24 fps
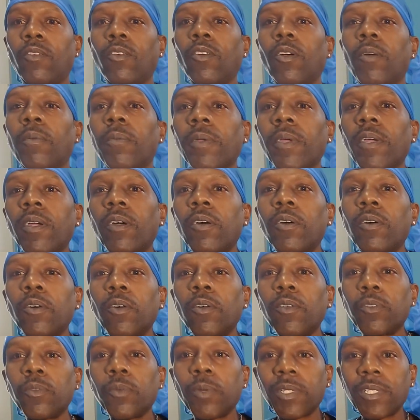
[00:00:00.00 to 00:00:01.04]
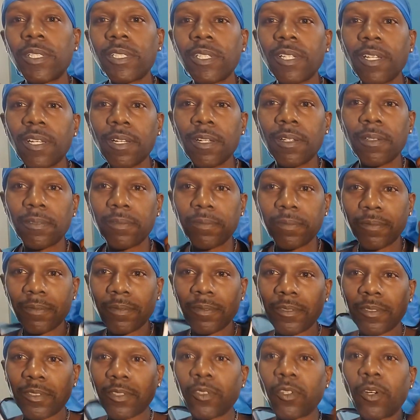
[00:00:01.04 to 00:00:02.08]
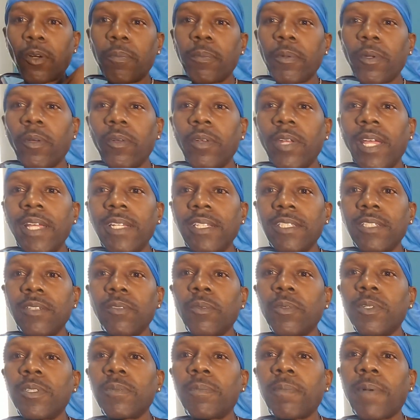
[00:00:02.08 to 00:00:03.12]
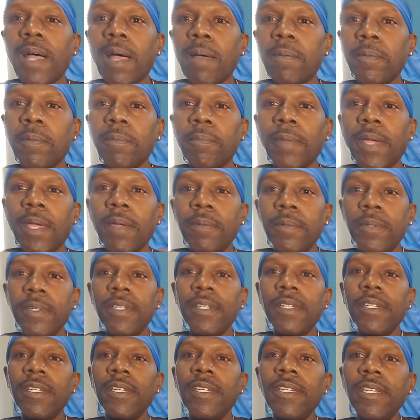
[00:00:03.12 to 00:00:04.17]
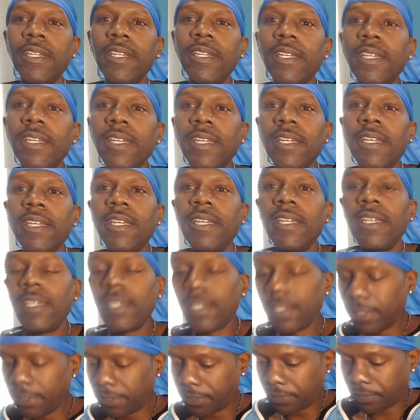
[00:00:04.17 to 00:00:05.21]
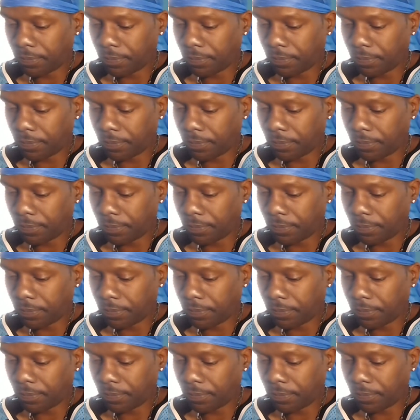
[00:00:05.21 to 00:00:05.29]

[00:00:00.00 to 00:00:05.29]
Scorpios, what's up? Scorpio Nation, what's poppin', baby?